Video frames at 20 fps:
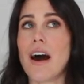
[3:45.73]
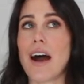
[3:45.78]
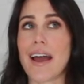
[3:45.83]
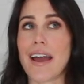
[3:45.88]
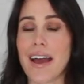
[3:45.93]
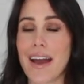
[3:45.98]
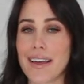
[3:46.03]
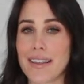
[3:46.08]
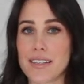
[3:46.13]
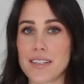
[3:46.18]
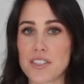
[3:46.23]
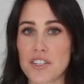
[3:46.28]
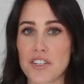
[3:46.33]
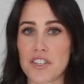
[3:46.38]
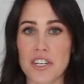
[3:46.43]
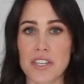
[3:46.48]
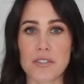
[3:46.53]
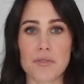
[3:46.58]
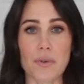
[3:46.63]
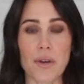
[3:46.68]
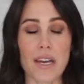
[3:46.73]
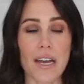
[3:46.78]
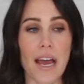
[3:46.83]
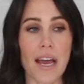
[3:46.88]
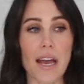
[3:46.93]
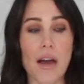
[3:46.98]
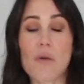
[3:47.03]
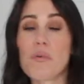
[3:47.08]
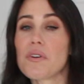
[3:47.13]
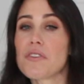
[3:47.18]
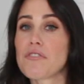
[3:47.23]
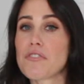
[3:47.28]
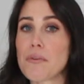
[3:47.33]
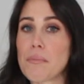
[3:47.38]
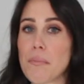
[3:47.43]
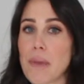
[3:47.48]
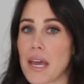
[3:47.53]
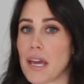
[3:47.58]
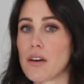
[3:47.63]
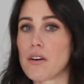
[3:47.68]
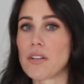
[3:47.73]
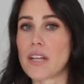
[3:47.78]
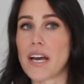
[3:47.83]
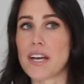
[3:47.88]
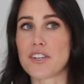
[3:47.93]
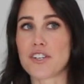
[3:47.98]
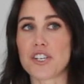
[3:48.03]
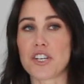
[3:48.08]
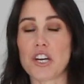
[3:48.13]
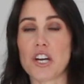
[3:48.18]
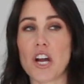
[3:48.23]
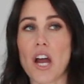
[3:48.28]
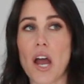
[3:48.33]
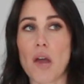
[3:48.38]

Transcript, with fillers: I highly suggest one. I got one from Mango last year.